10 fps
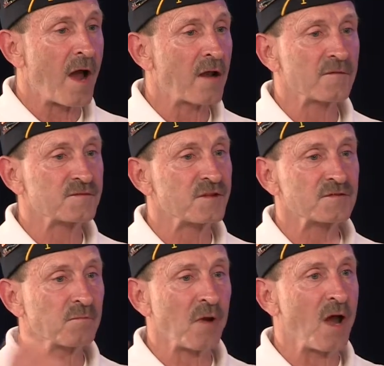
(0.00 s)
live
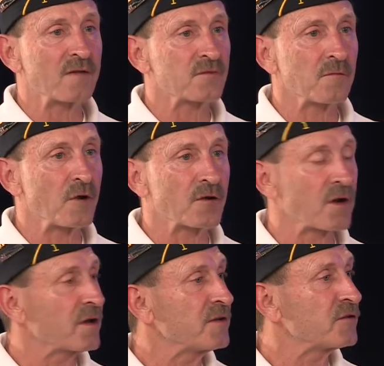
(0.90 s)
6 blocks from
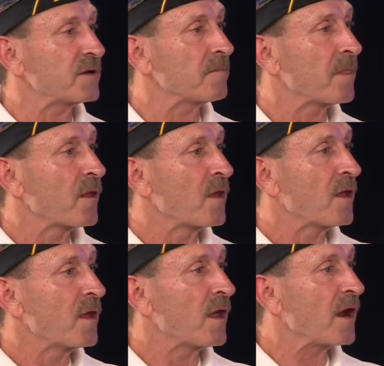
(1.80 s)
American Legion,
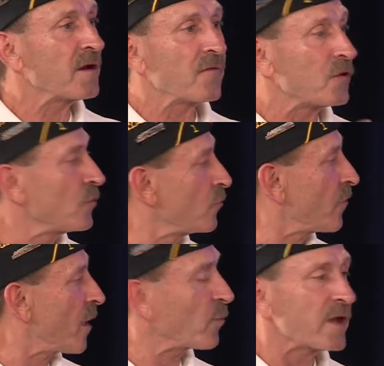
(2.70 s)
and I never knew
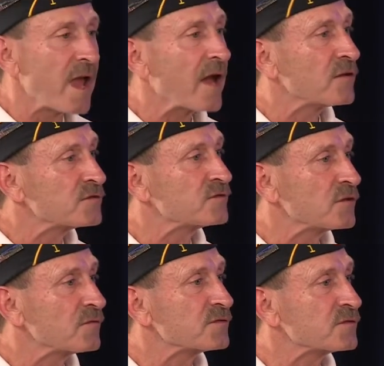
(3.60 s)
that we had the
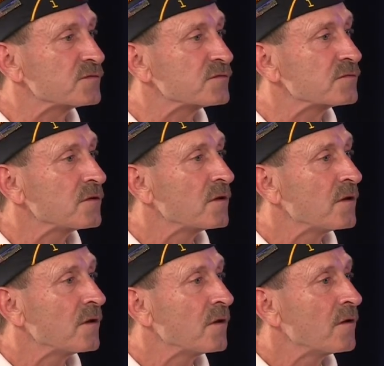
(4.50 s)
services
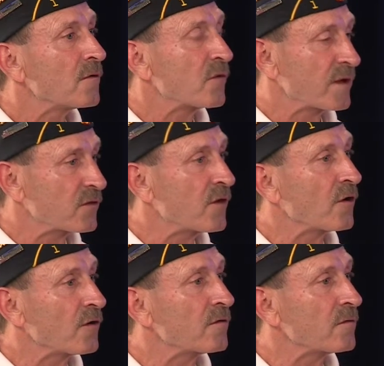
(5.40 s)
right
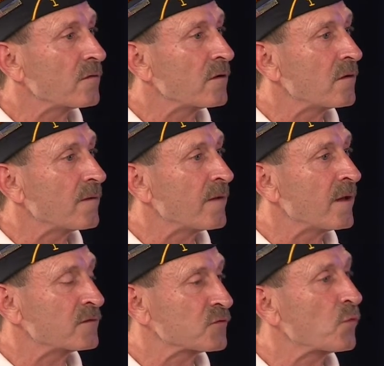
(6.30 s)
there.
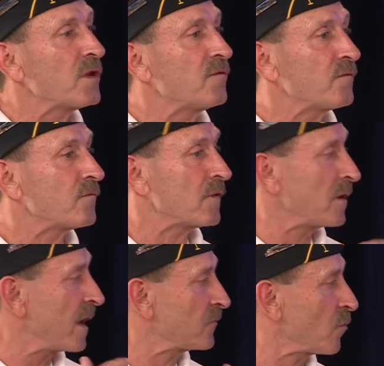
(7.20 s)
And so and
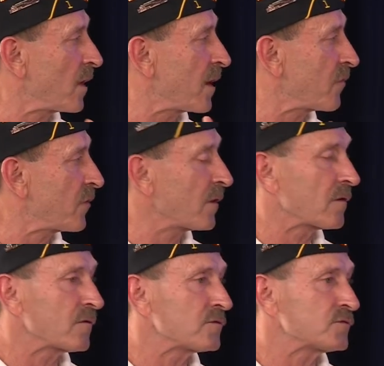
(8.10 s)
that's why I
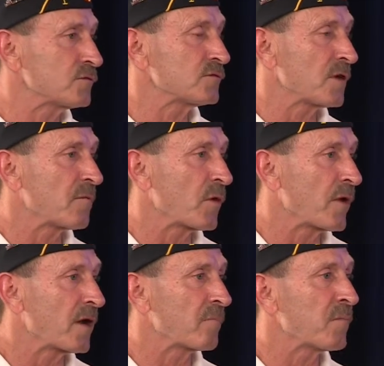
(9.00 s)
think Sue's talking about we
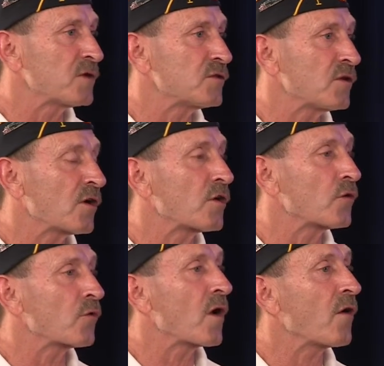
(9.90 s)
had a much younger
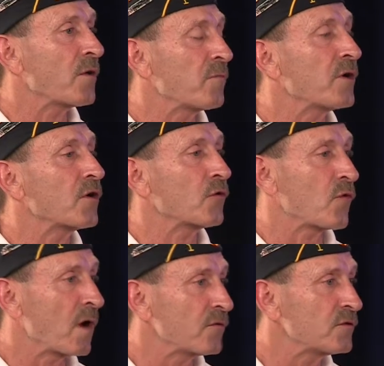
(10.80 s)
crowd and a bigger
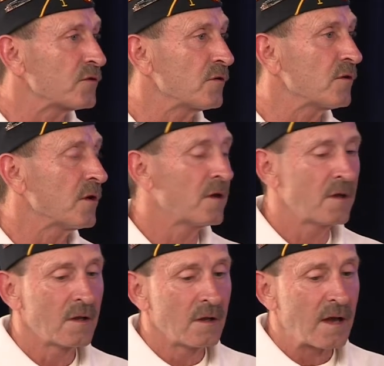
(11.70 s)
crowd this year.
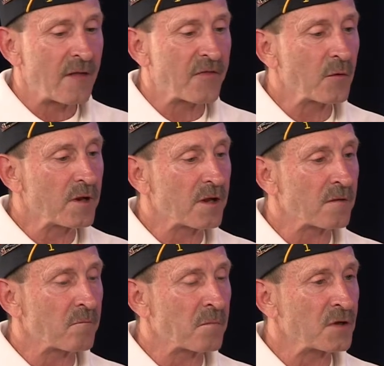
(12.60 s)
I think we did
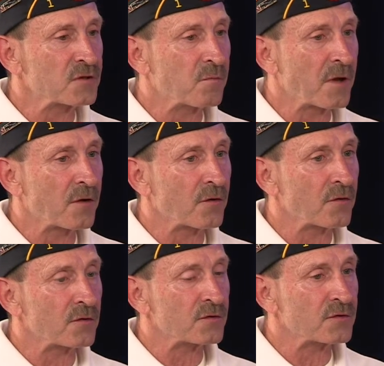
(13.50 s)
a much better
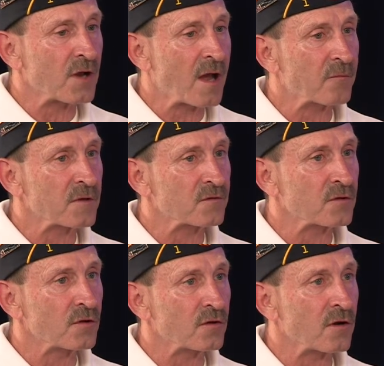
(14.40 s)
job this
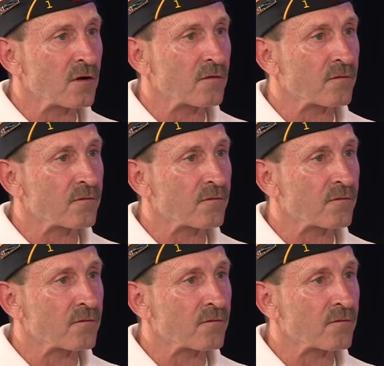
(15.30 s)
year of